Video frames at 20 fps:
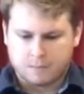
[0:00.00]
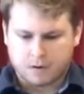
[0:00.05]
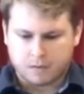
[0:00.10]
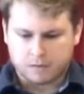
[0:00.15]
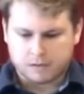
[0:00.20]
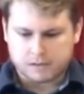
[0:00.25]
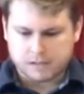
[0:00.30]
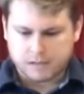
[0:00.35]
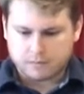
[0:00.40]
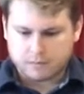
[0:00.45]
But
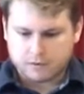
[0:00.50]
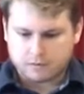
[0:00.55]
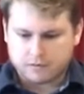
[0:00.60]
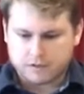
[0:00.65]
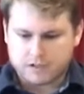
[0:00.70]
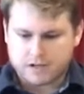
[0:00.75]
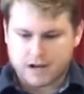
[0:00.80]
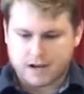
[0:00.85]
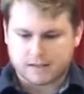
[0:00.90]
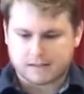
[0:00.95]
when someone
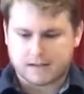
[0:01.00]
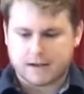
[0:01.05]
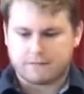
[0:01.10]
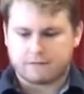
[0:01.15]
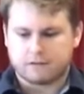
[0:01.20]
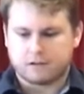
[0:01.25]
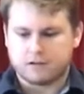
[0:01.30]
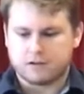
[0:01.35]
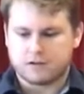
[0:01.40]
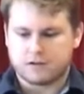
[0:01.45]
rejects
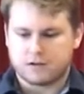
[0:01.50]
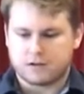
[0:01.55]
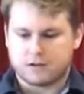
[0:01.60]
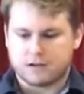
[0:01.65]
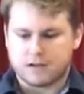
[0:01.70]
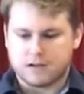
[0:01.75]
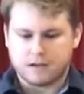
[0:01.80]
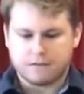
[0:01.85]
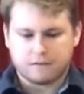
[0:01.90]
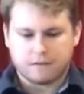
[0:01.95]

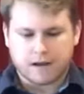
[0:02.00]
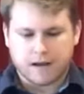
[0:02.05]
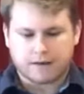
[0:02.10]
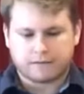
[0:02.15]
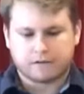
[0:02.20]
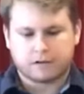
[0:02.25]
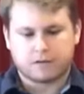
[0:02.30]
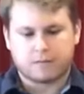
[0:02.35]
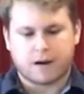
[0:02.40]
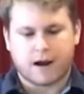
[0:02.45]
evolution, even
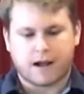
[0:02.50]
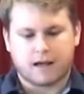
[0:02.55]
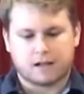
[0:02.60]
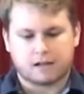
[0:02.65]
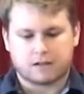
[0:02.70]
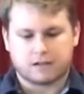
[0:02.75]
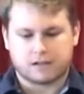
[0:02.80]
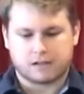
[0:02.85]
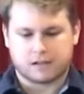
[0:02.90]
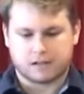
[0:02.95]
after the
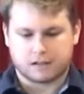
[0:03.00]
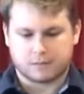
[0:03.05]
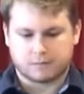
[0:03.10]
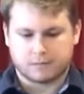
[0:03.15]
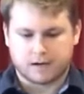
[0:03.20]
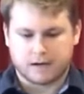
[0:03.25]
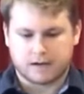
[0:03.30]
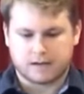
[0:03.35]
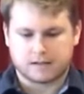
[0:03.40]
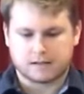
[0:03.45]
biologist
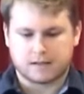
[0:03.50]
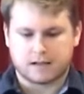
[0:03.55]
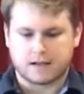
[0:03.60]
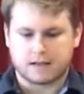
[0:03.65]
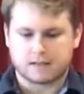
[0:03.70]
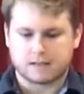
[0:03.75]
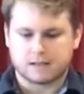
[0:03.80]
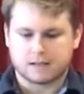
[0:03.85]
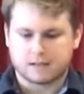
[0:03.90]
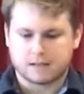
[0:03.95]
explains
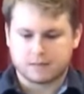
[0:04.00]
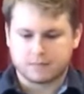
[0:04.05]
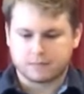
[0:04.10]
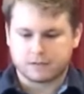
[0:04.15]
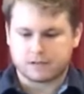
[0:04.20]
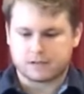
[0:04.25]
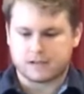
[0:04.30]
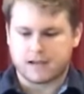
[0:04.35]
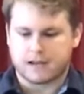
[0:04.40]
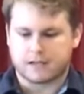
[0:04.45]
that it's the
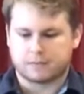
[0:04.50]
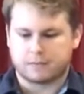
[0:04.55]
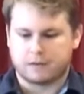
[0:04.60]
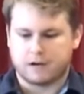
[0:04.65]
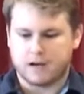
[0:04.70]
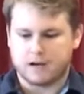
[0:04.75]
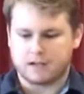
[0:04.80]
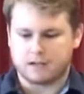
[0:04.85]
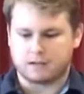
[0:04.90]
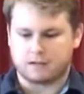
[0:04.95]
simplest
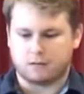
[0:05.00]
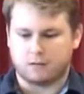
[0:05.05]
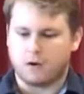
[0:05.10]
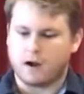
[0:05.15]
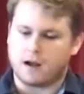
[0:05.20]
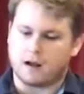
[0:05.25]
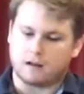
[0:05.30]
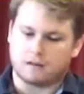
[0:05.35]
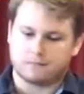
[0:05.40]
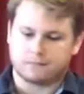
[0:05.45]
explanation,
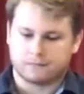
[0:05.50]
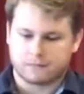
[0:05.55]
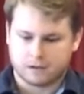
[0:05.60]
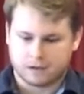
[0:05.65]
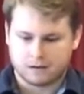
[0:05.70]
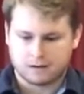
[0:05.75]
well,